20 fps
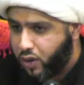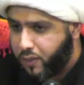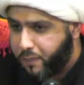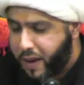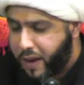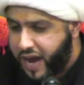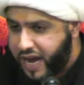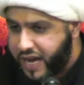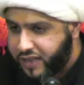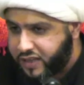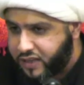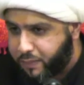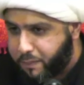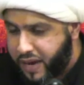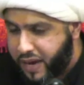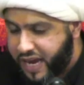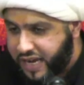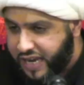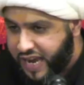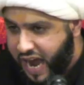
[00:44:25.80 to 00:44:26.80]
Bayt
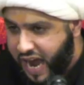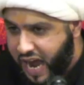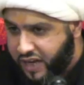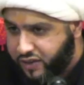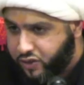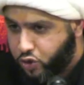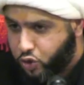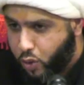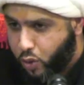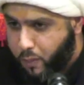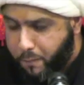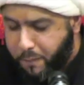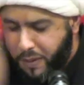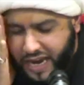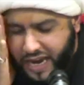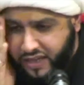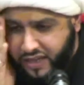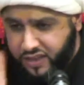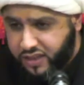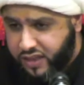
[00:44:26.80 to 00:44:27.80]
began to
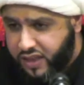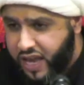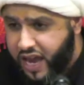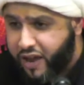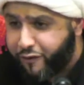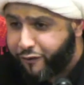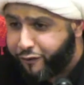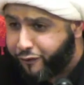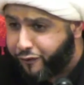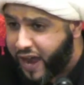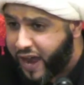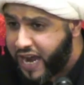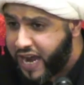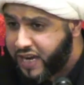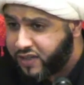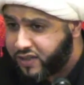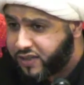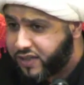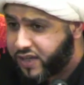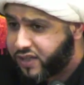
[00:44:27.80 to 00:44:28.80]
beat their
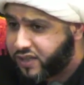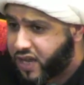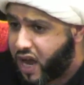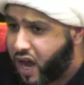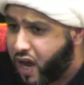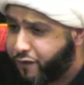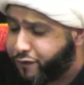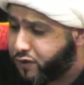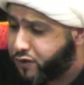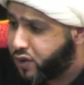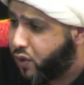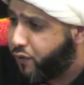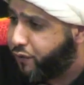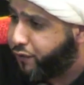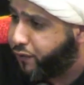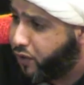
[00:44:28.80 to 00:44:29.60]
faces out of